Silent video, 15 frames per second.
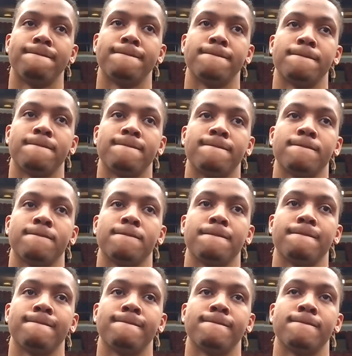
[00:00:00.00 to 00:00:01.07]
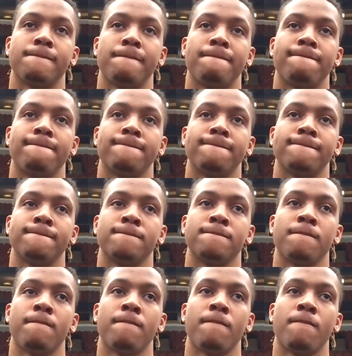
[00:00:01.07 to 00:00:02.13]
Have you? I mean, have you got to know him at
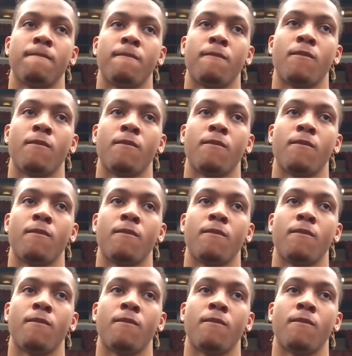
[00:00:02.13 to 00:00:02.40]
all?